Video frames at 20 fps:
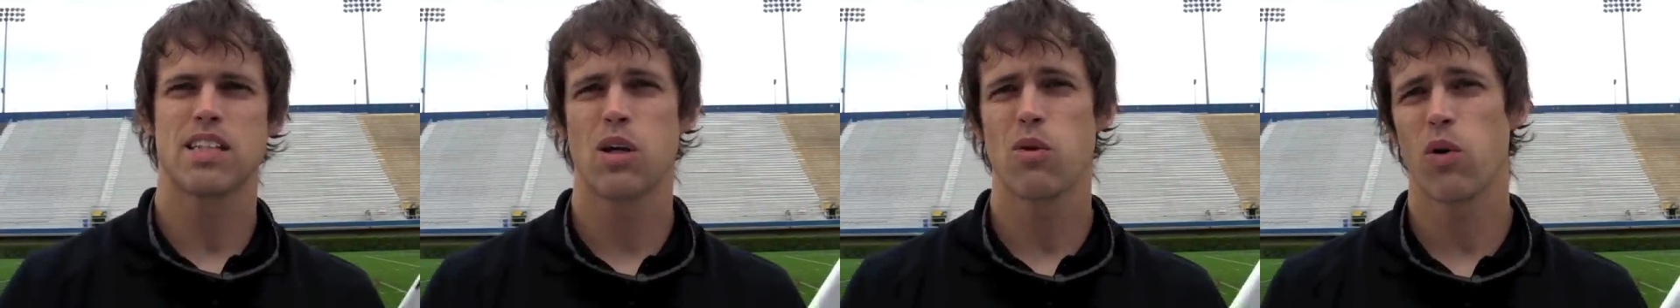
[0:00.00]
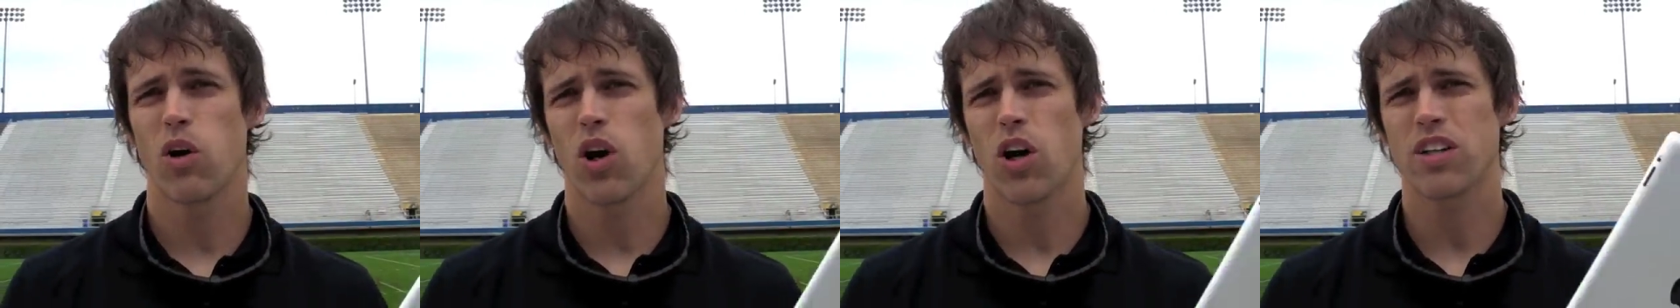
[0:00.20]

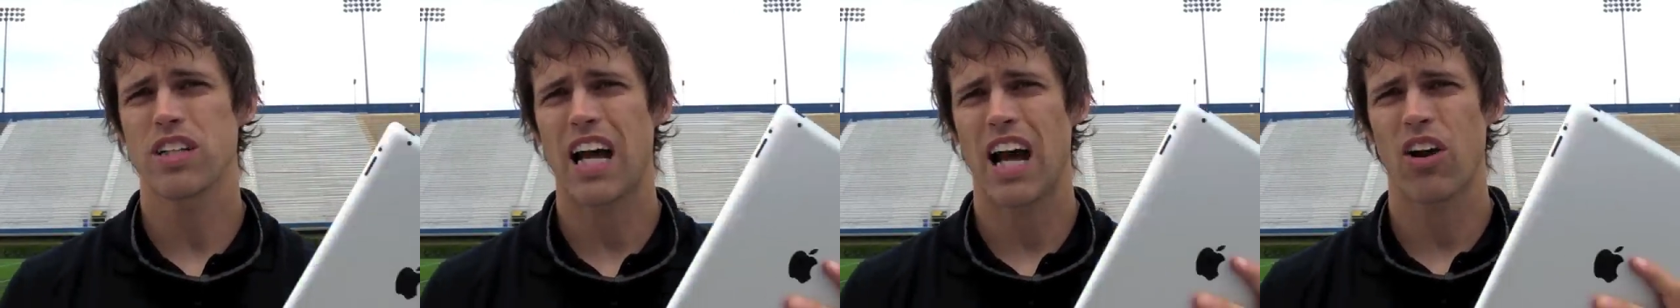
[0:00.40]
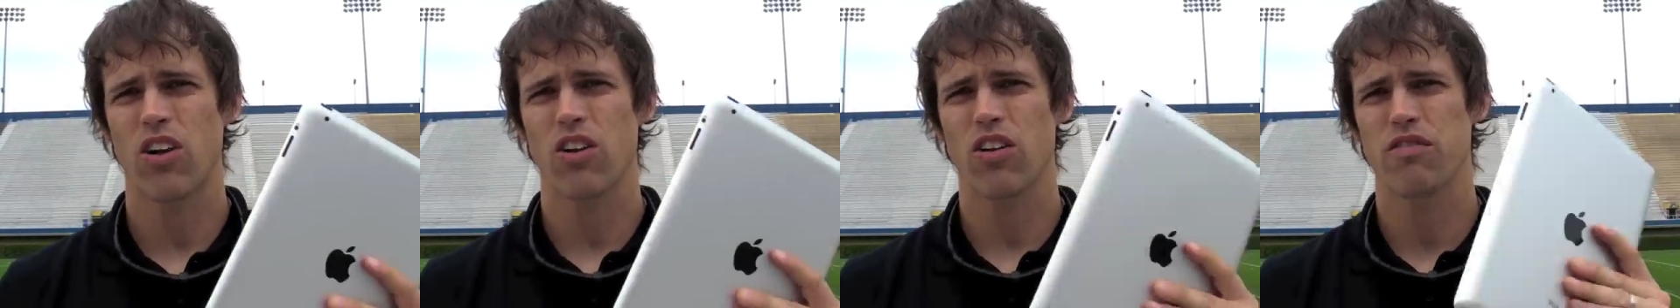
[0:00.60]
Here we are
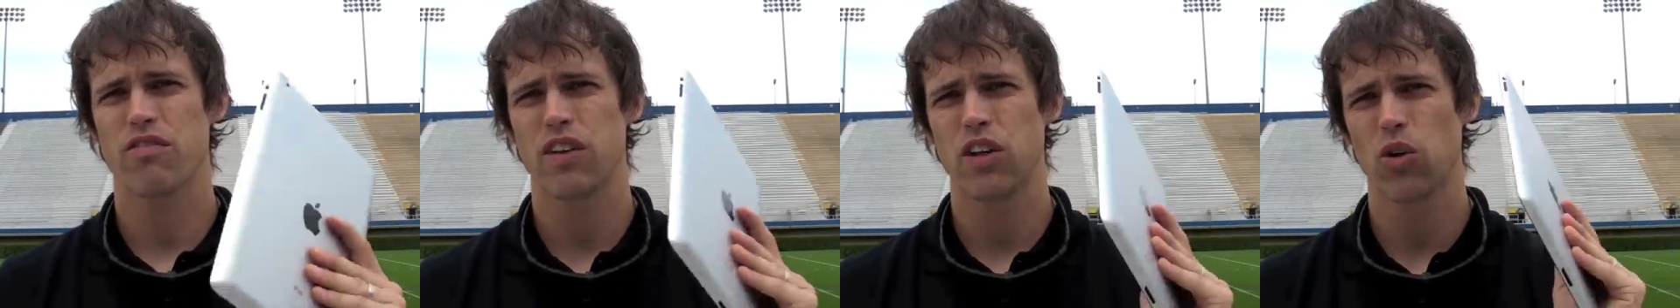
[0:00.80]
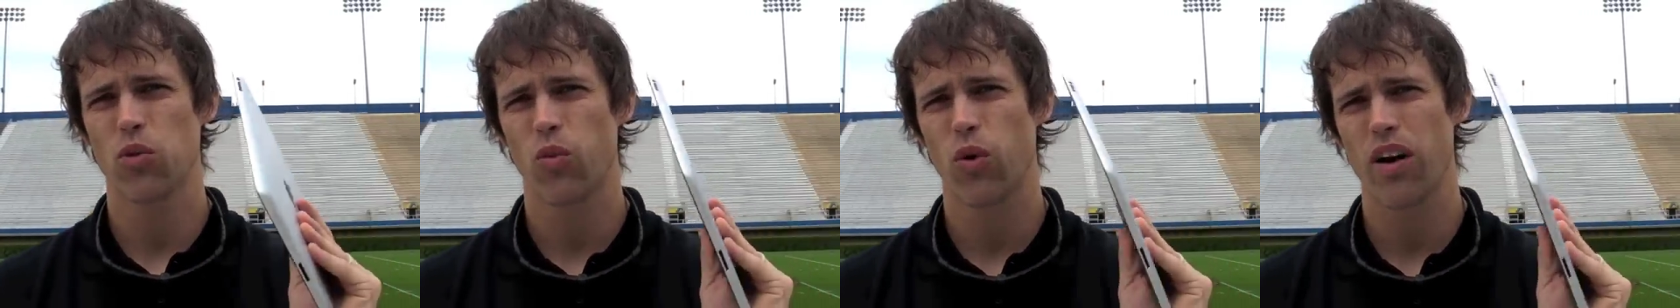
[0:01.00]
down on the
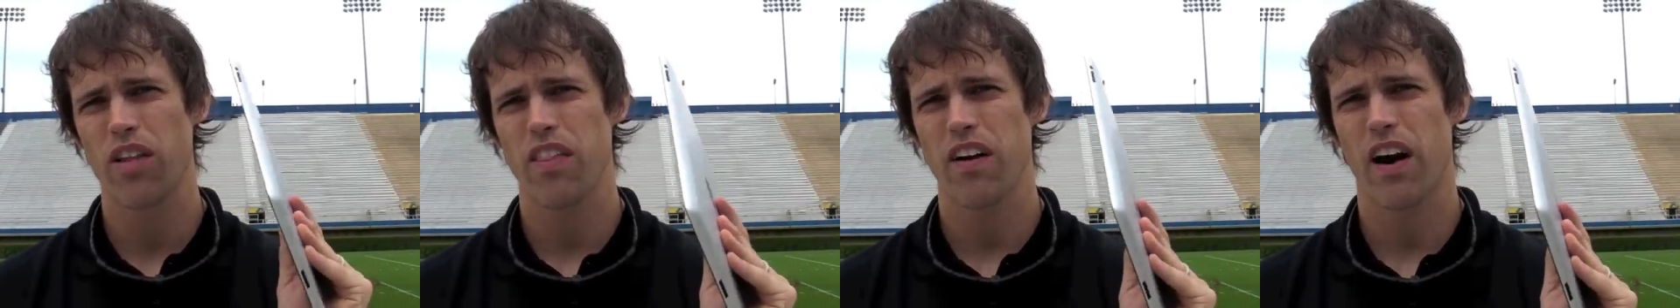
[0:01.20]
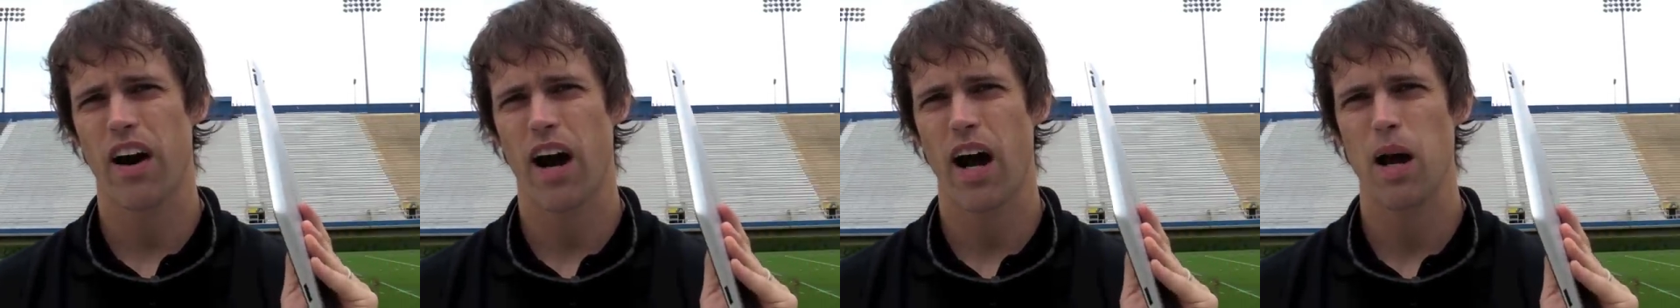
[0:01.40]
field
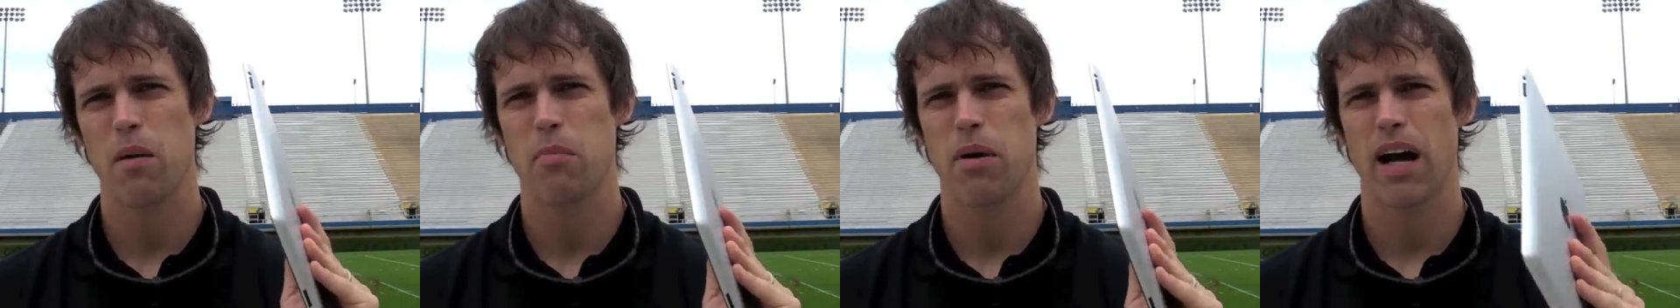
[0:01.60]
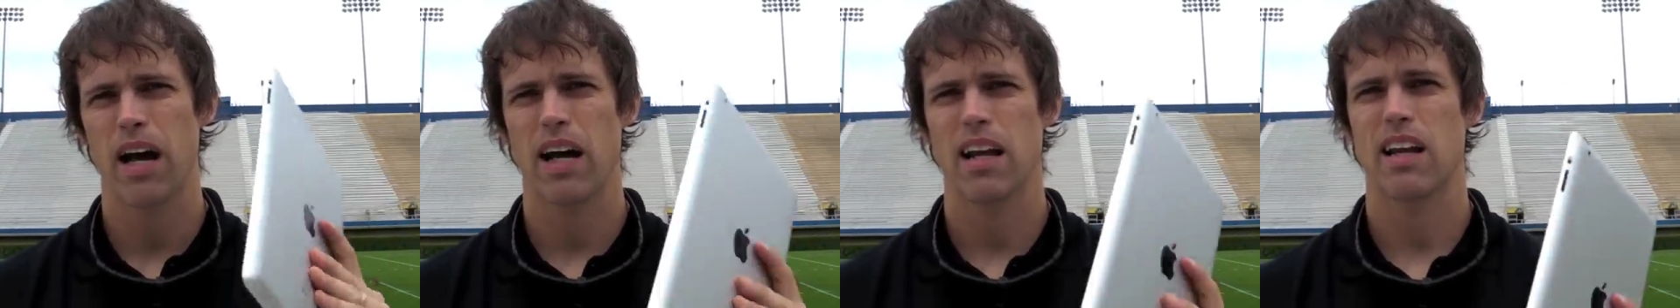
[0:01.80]
with our
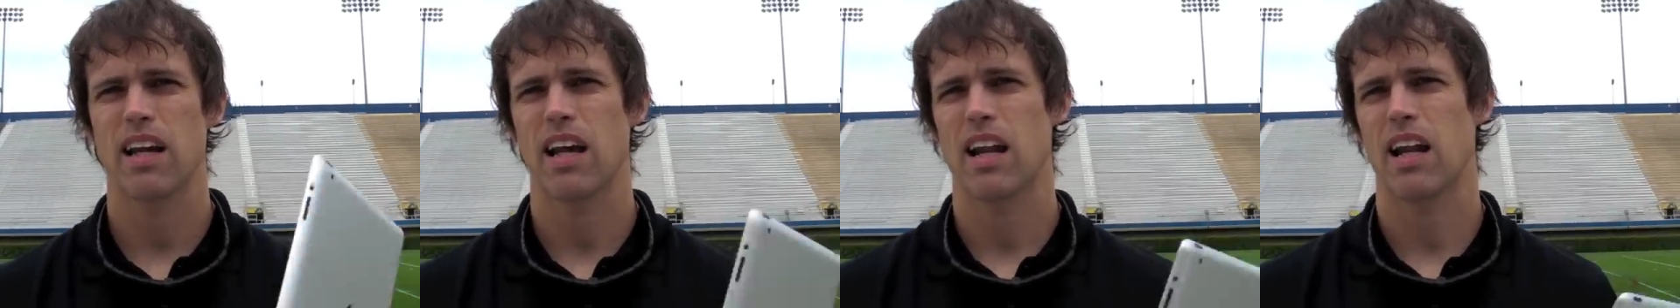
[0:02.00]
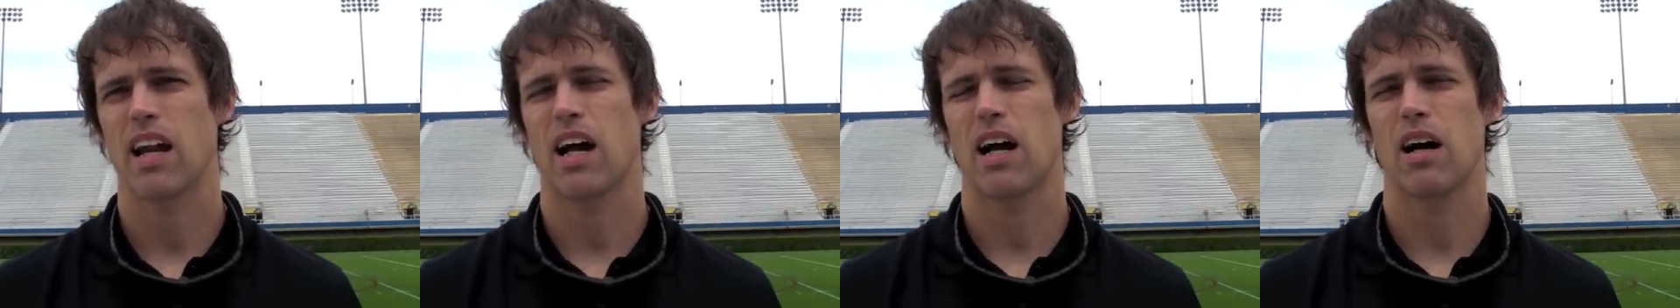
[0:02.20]
iPad,
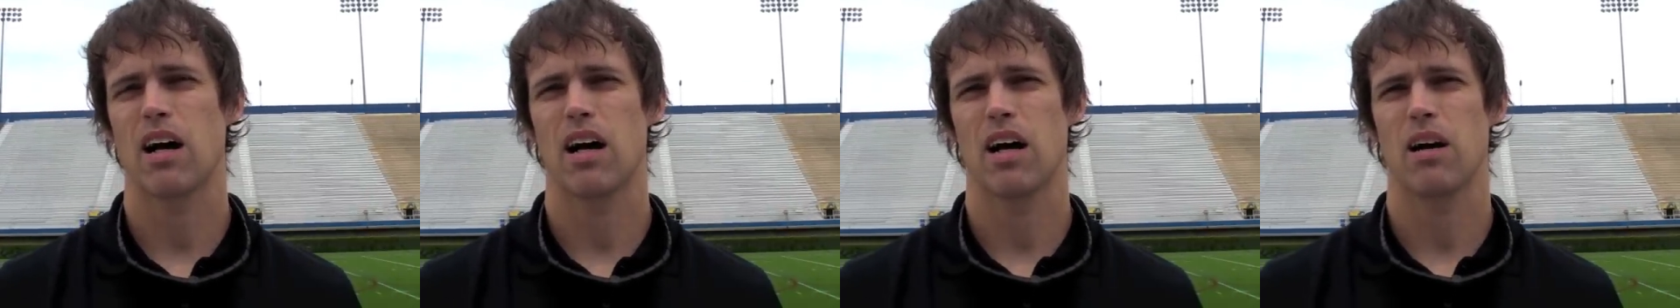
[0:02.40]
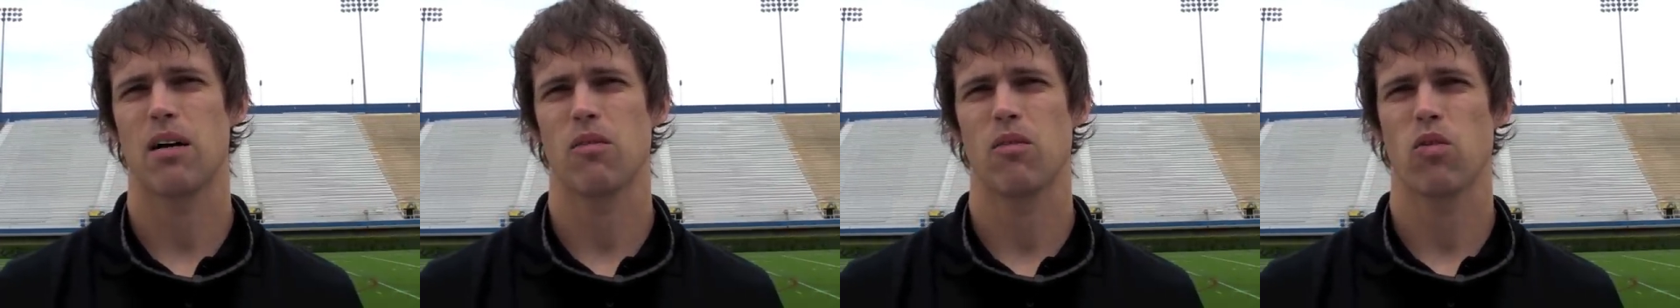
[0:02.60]
and
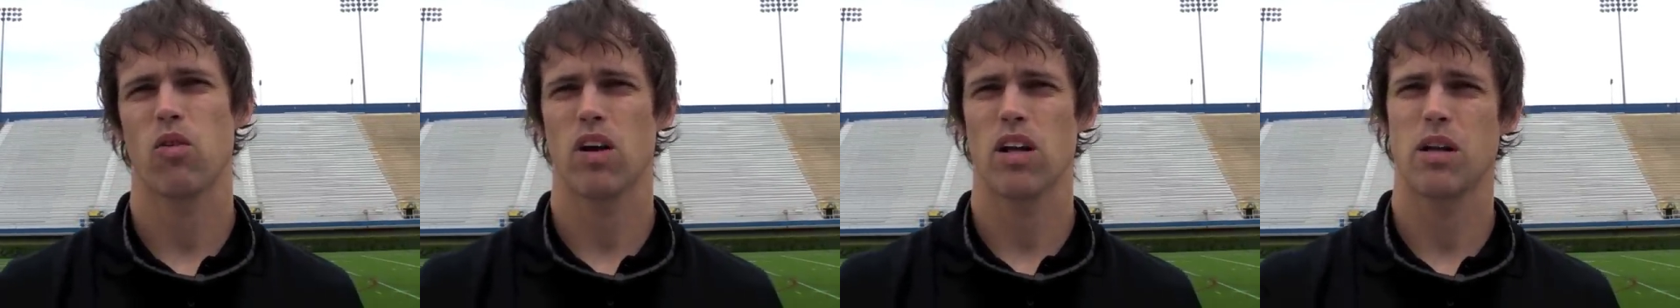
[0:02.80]
um,